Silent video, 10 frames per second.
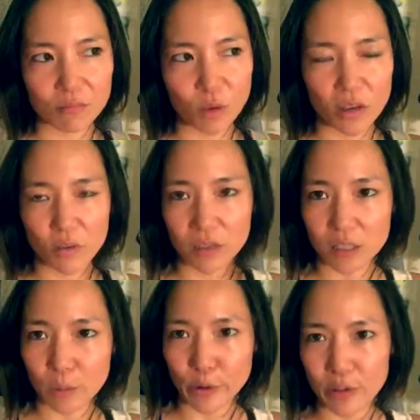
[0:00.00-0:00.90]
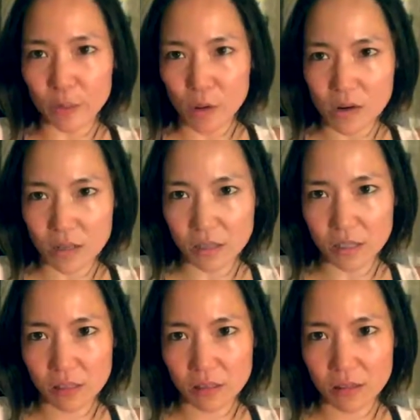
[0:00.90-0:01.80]
we could really experience
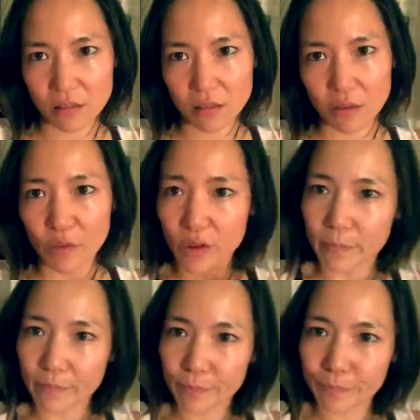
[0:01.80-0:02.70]
abundance and freedom.